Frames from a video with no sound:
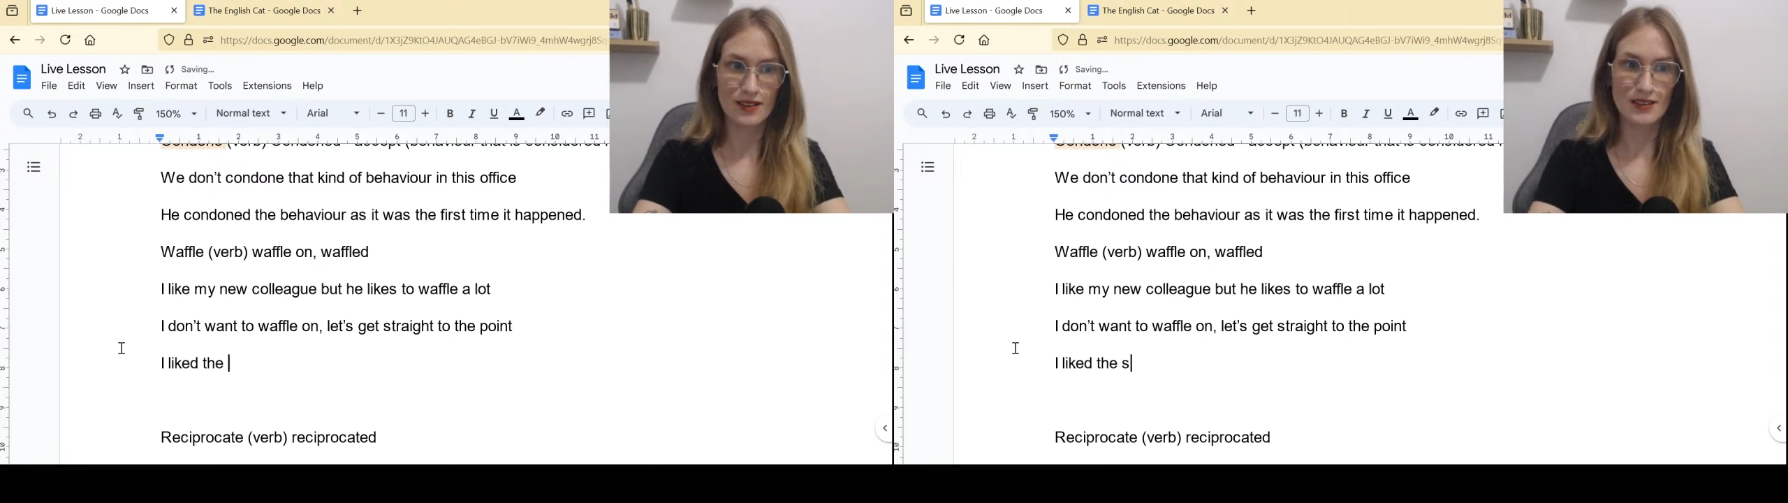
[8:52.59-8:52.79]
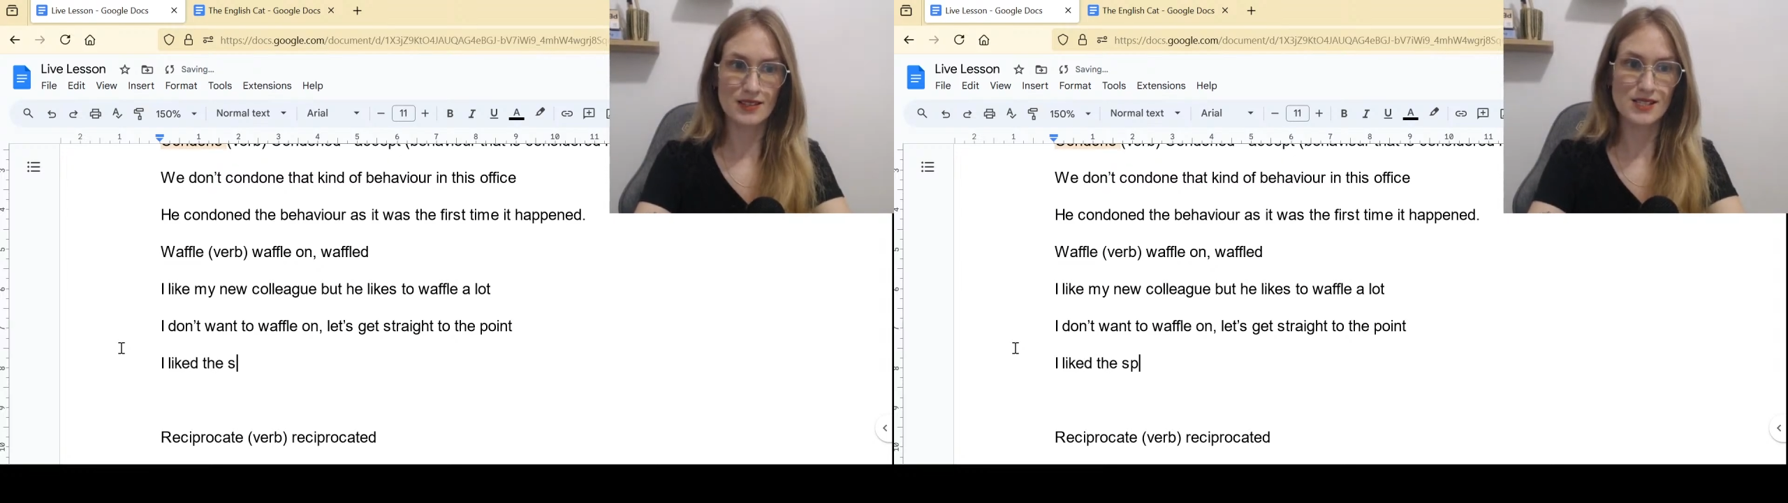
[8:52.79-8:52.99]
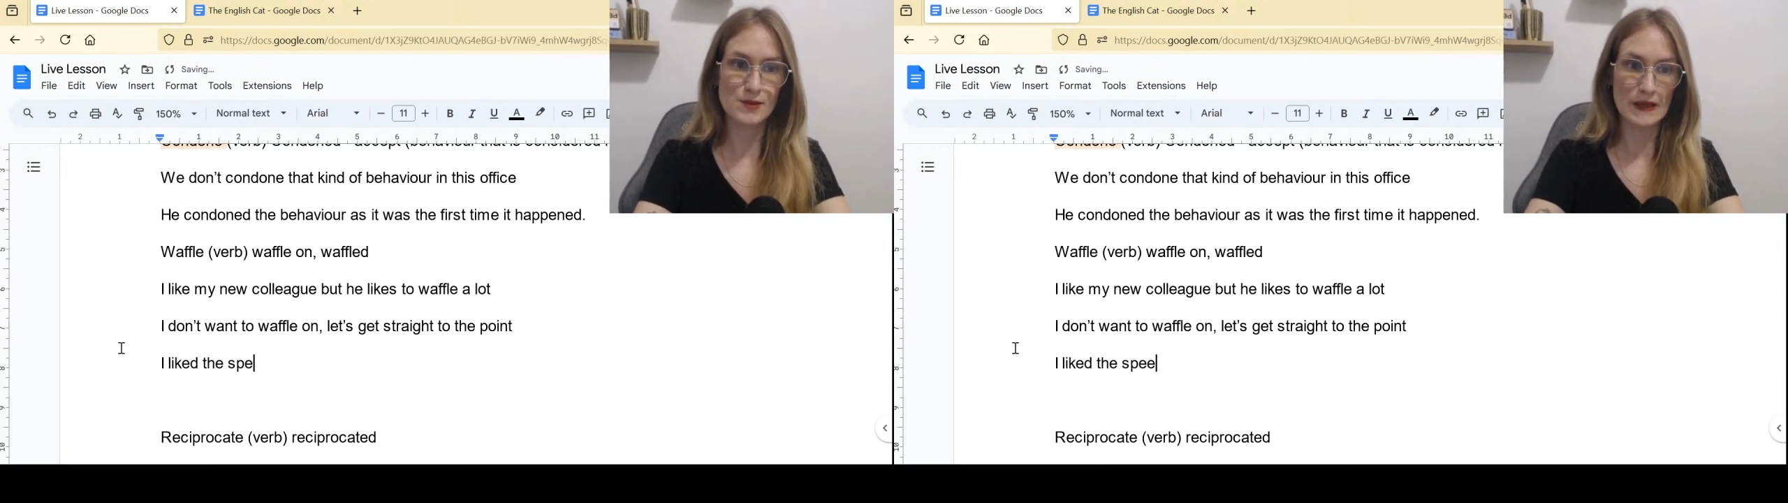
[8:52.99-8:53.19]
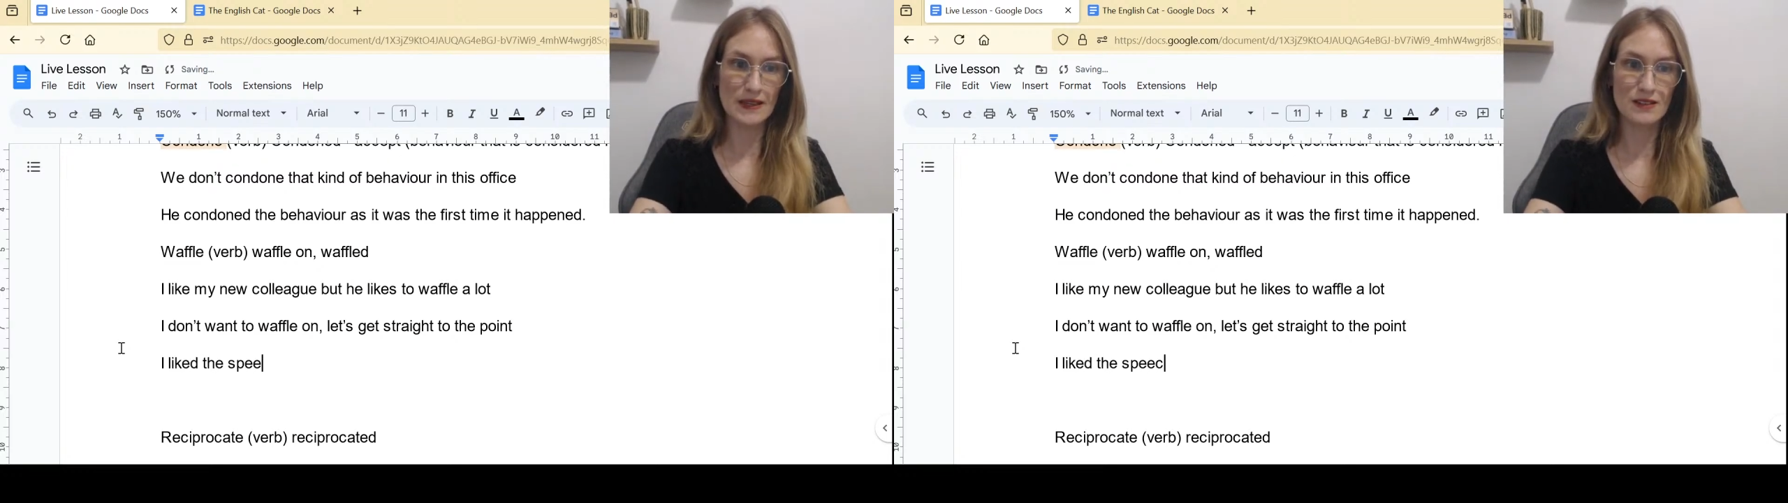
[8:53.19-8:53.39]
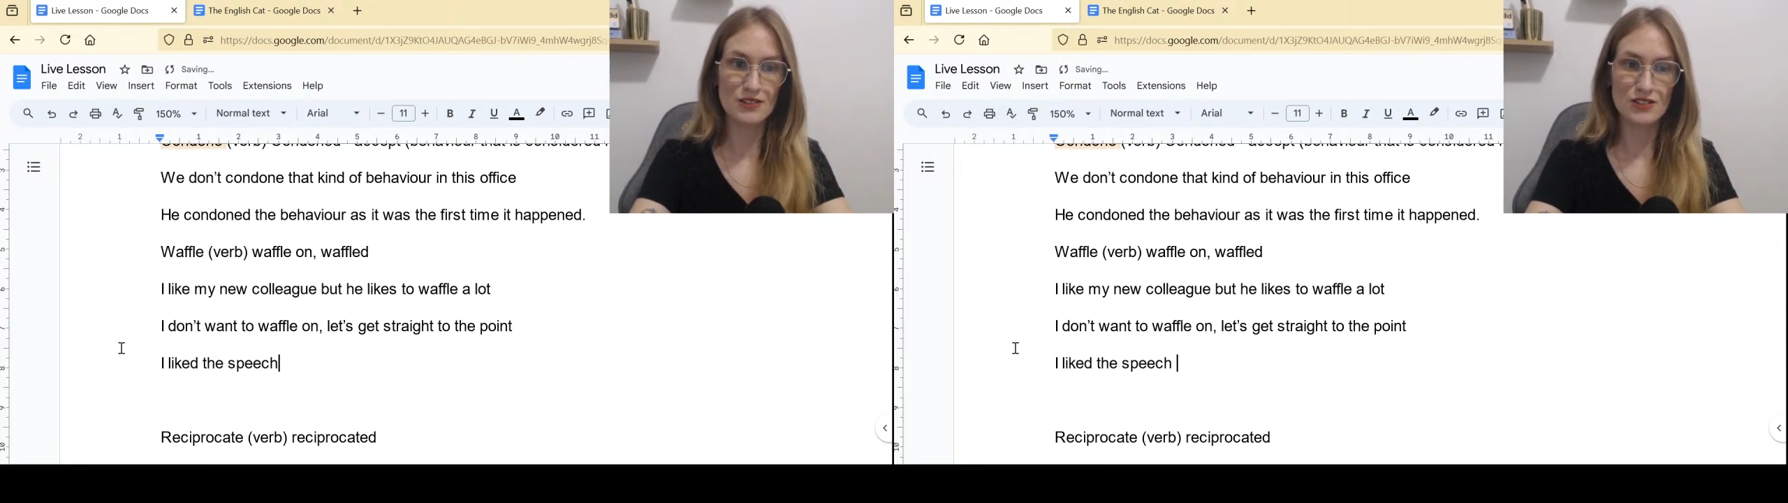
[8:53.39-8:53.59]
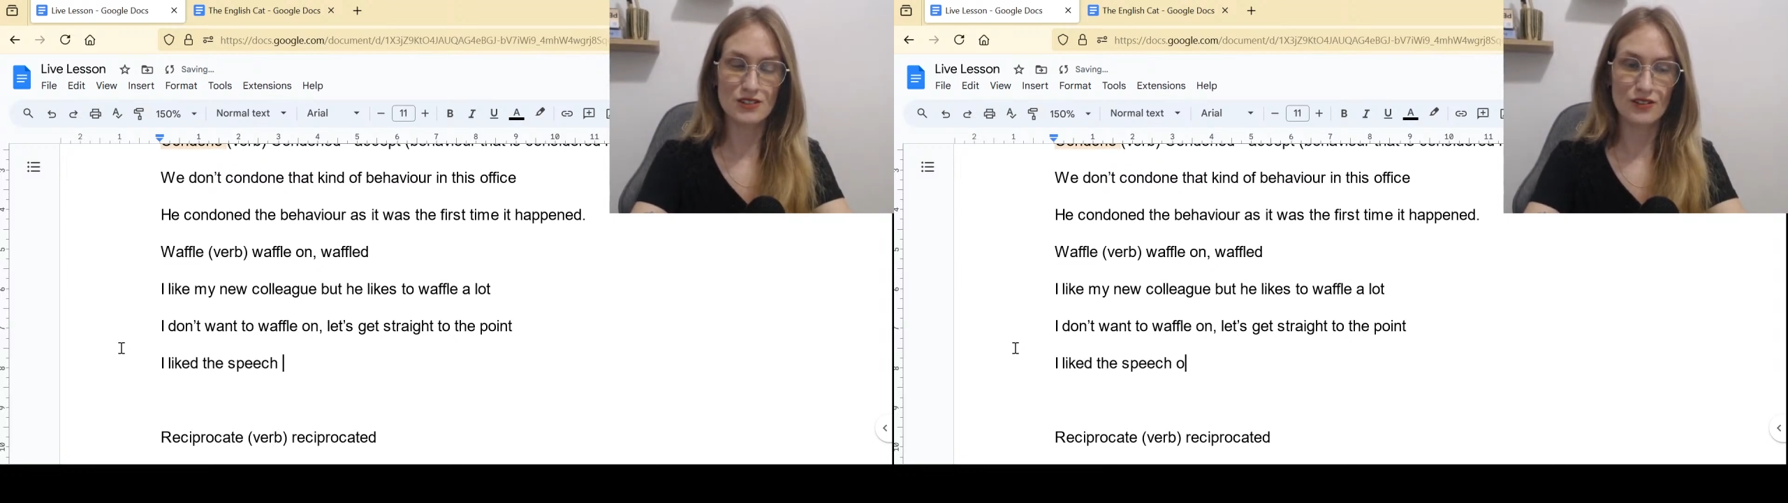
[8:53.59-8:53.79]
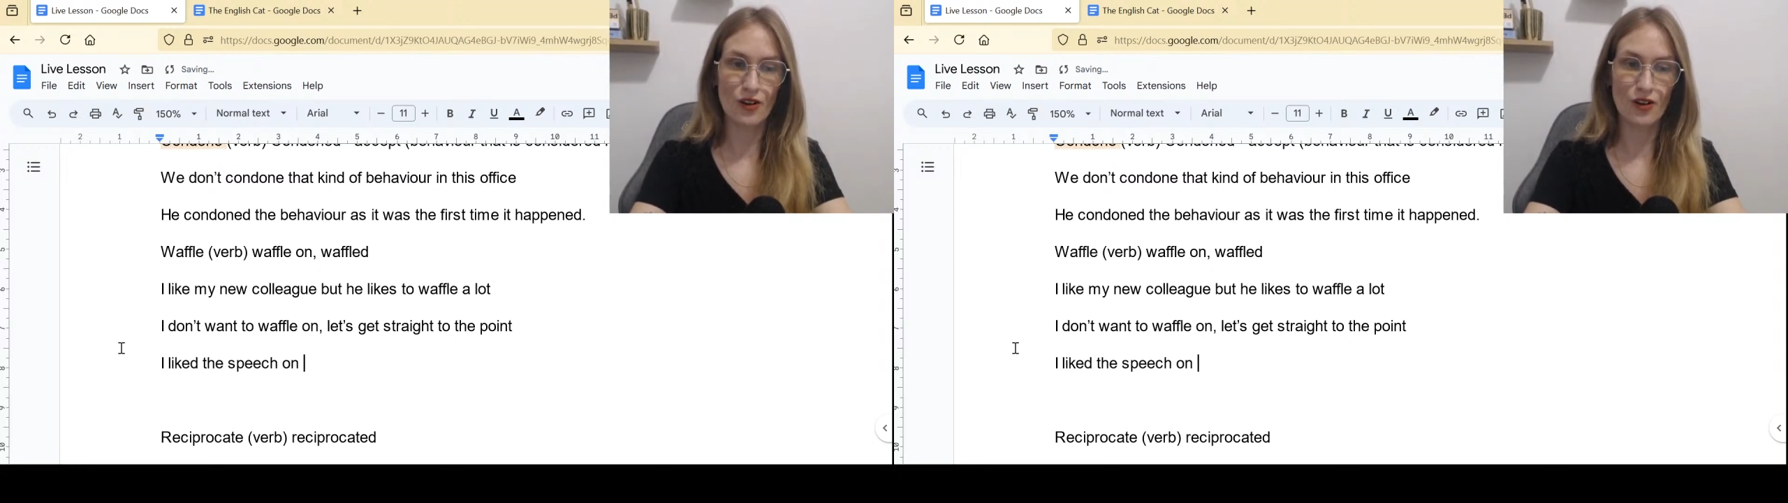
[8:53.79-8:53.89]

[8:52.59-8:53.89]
the speech